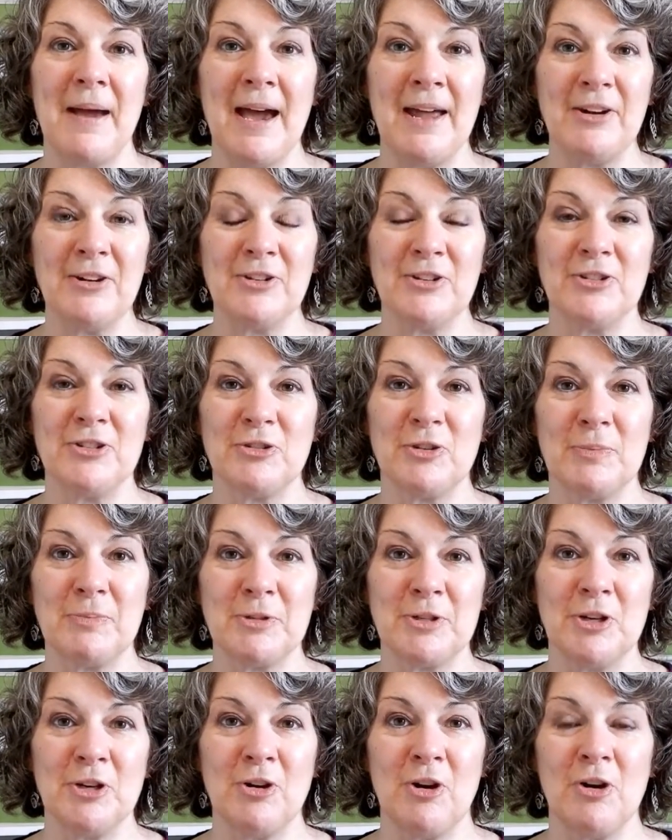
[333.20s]
pattern
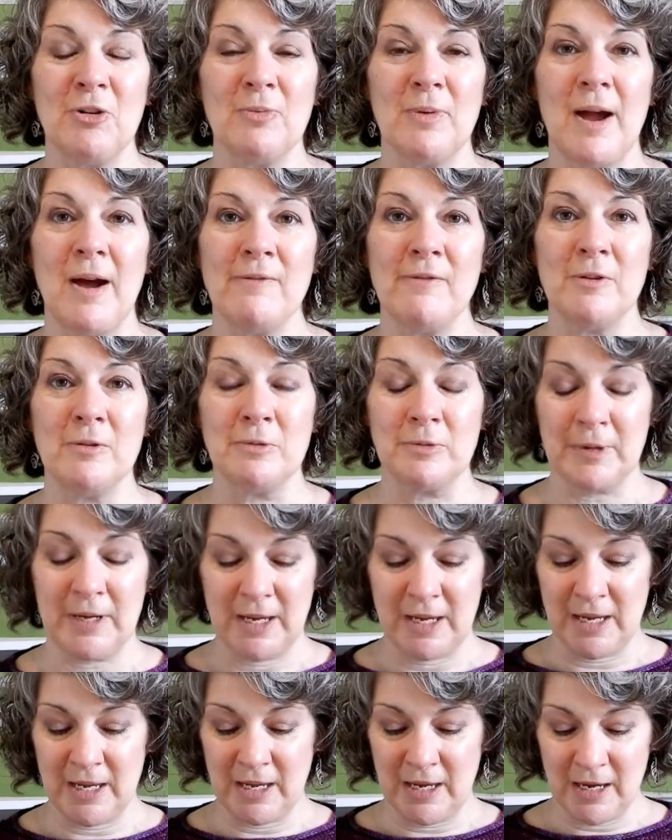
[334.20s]
description on
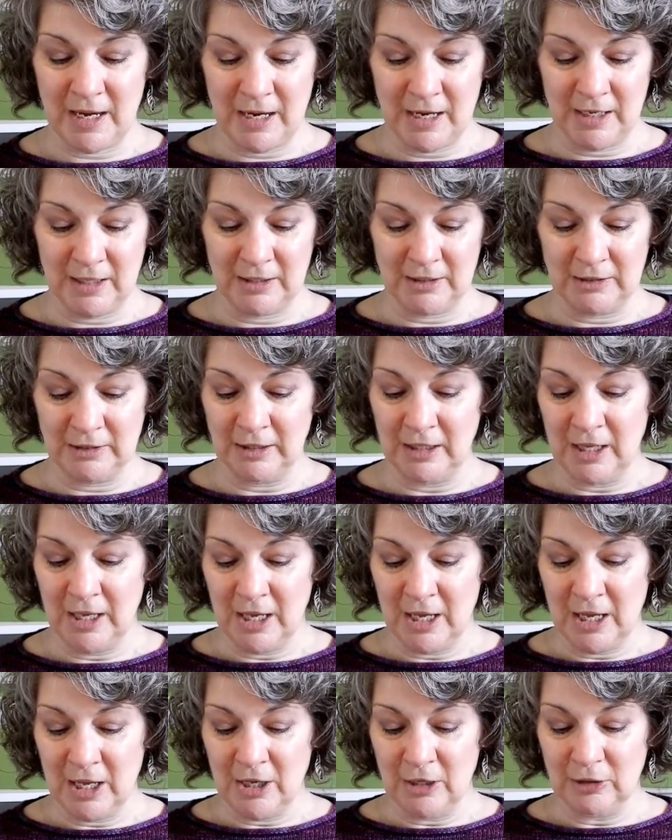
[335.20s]
Ravelry,
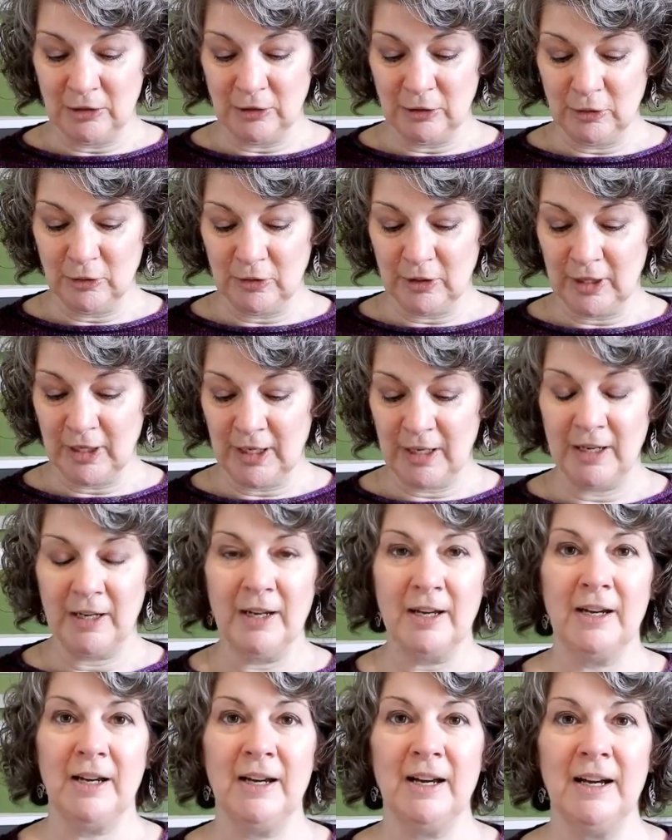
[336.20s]

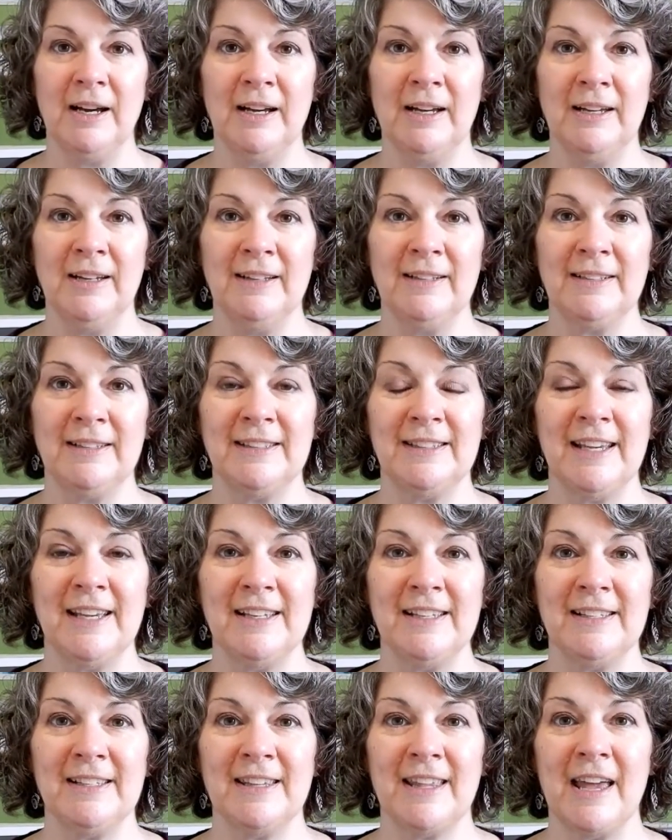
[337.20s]
Lori
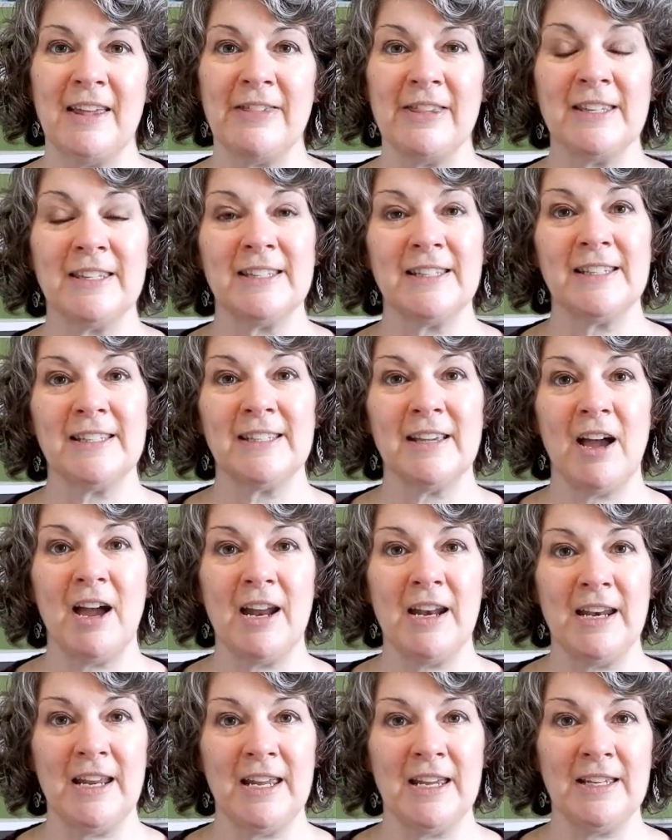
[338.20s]
says that this
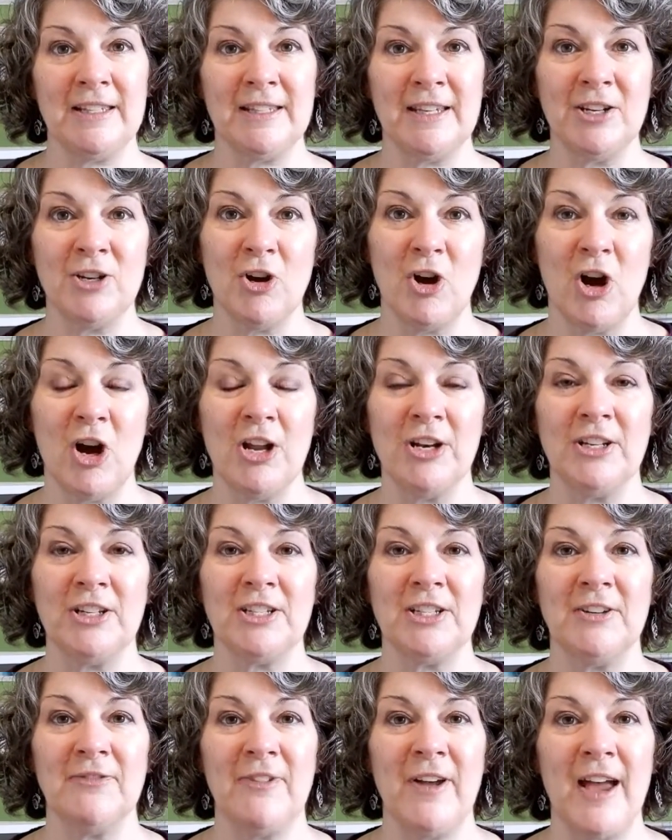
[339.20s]
design is a nod
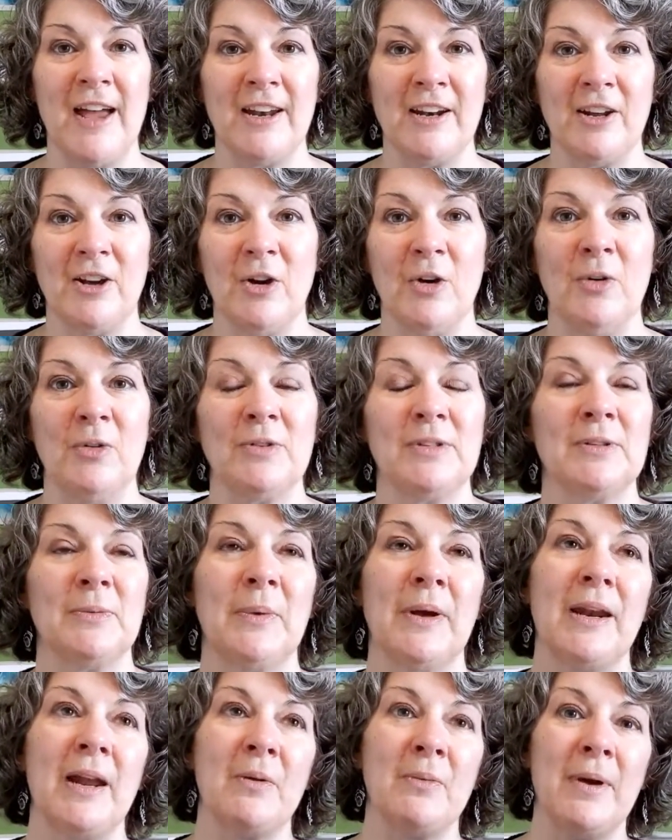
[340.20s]
to Van Gogh. So
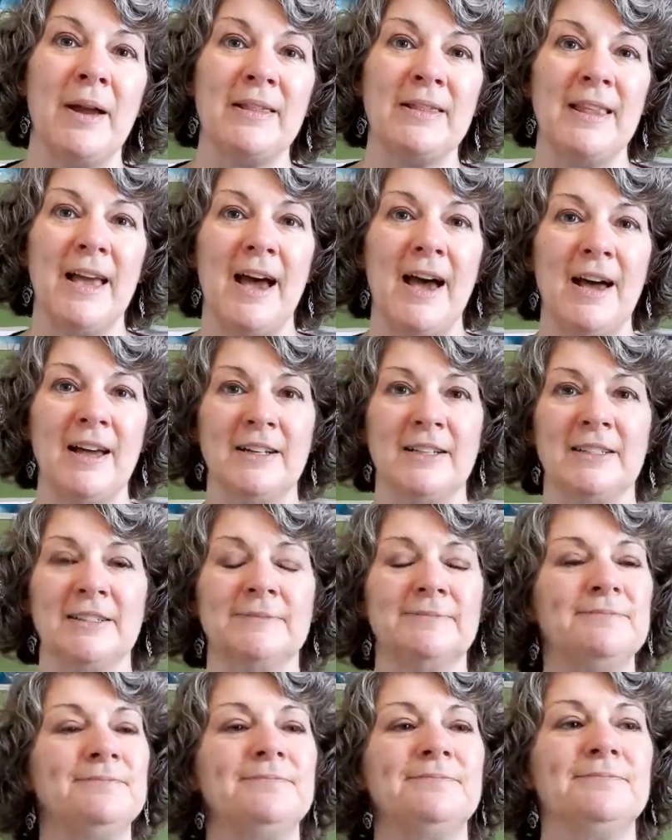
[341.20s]
when I read that,
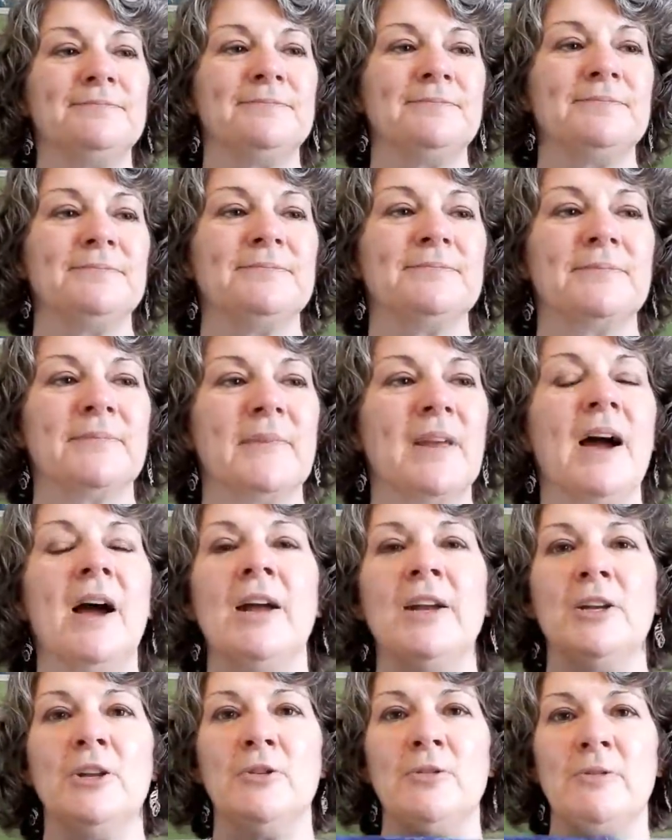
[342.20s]

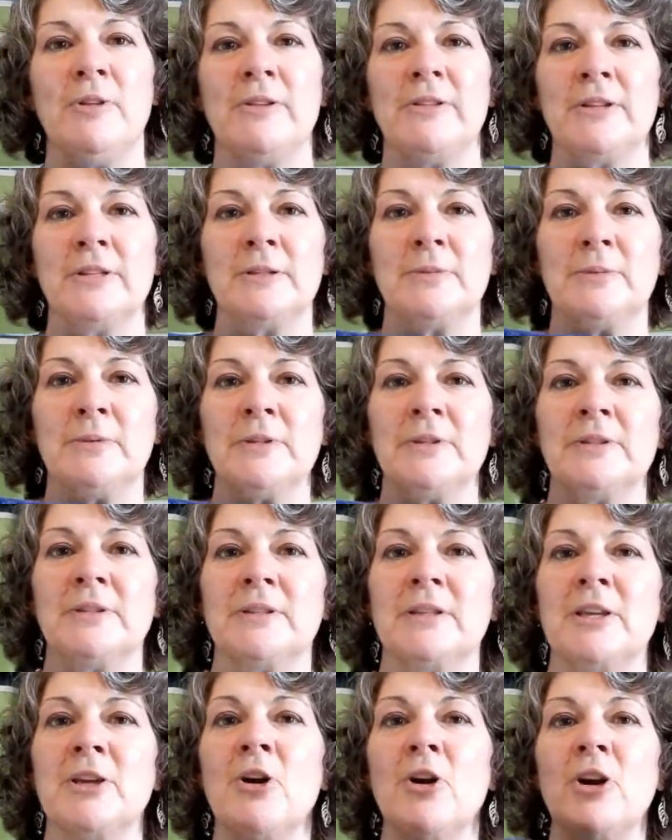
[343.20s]
I knew that this
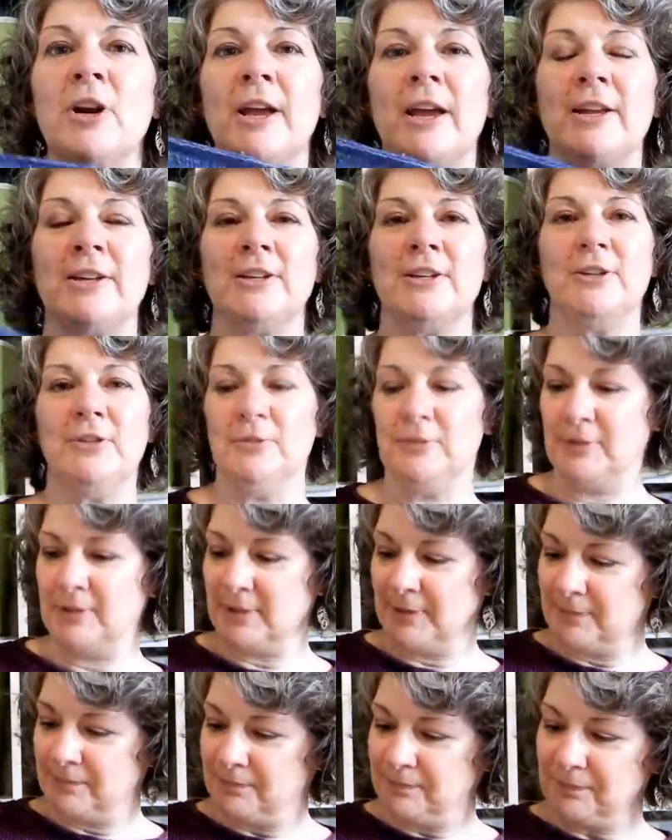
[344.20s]
was the yarn I had to
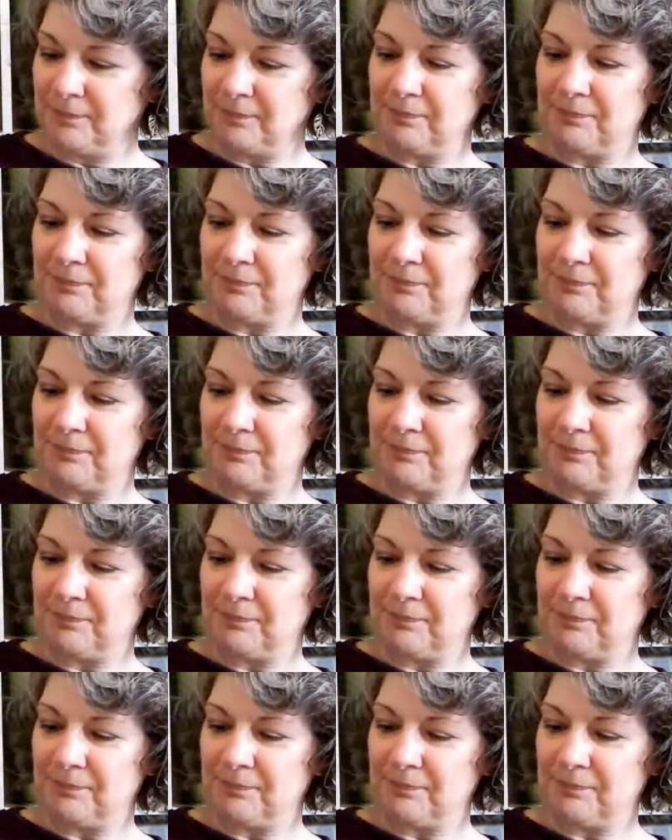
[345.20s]
use.